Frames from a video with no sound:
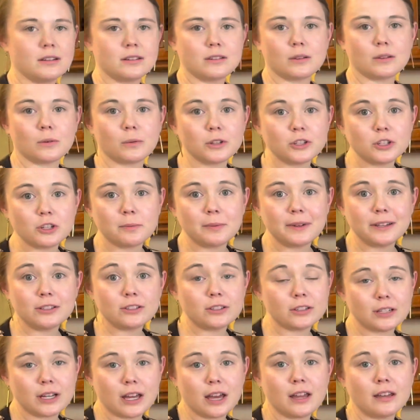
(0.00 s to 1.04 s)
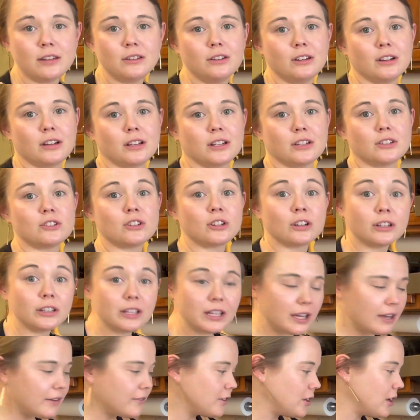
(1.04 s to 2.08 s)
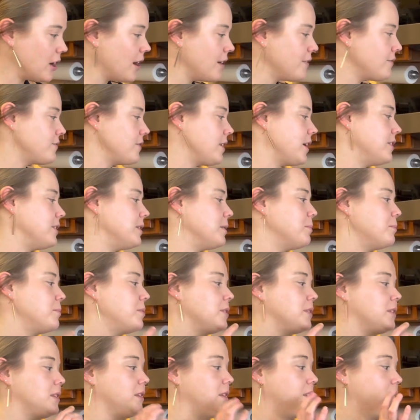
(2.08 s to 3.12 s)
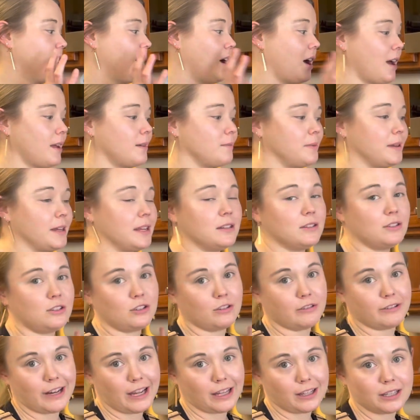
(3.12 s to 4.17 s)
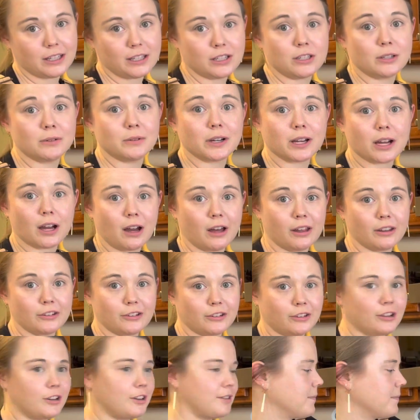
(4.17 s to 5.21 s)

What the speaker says: So once your beans are done, you're going to turn the oven off and then put the hot beans directly into a colander.